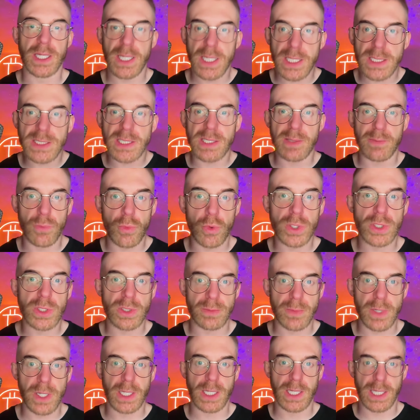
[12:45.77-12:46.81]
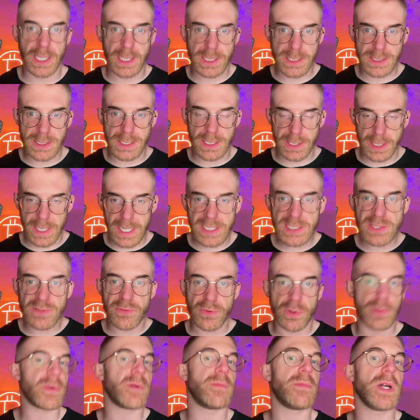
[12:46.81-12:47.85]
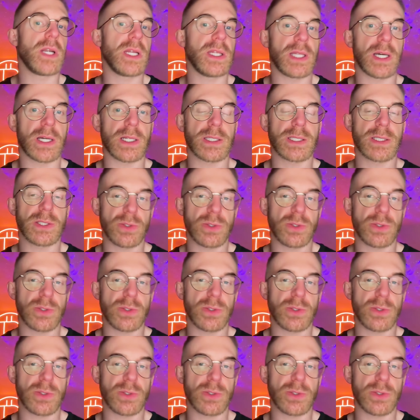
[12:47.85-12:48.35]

It is immortal money. It is the last form of money that